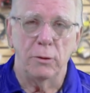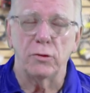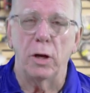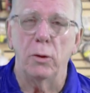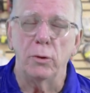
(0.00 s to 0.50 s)

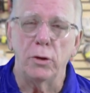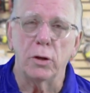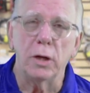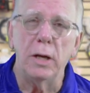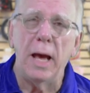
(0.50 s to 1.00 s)
So you're
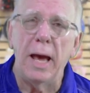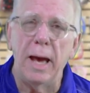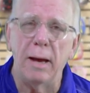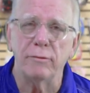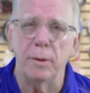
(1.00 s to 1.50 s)
gonna
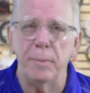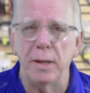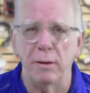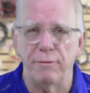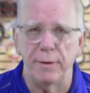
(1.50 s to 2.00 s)
have the
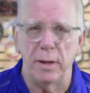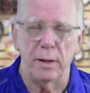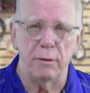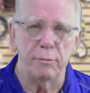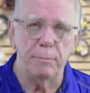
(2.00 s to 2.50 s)
benefit
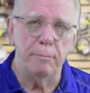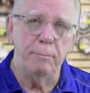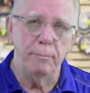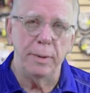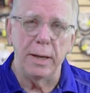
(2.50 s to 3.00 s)
of
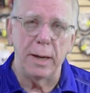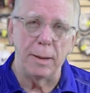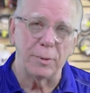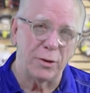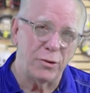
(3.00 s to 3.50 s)
being
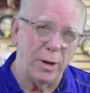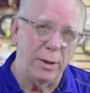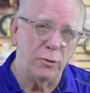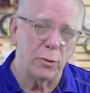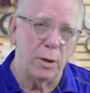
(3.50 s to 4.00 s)
able to
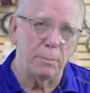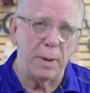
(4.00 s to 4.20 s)
change your own